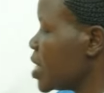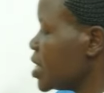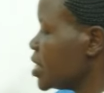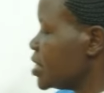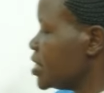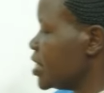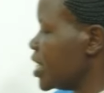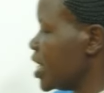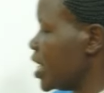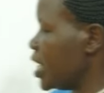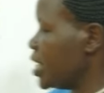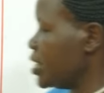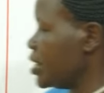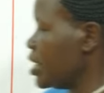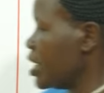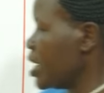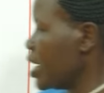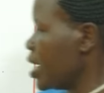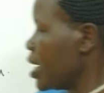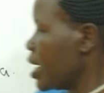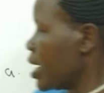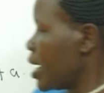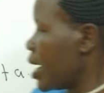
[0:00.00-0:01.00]
then
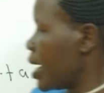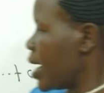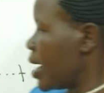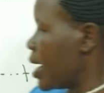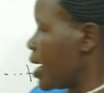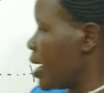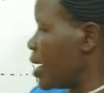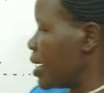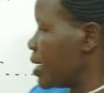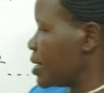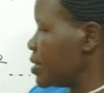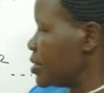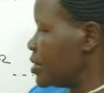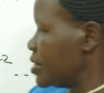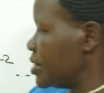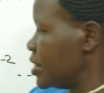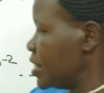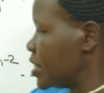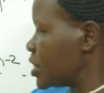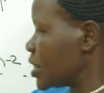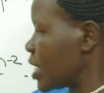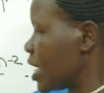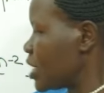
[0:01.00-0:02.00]

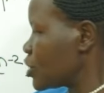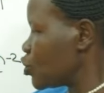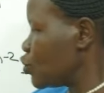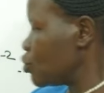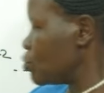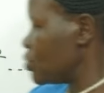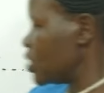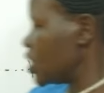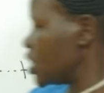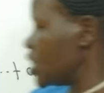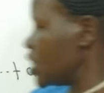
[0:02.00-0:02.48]
this, assuming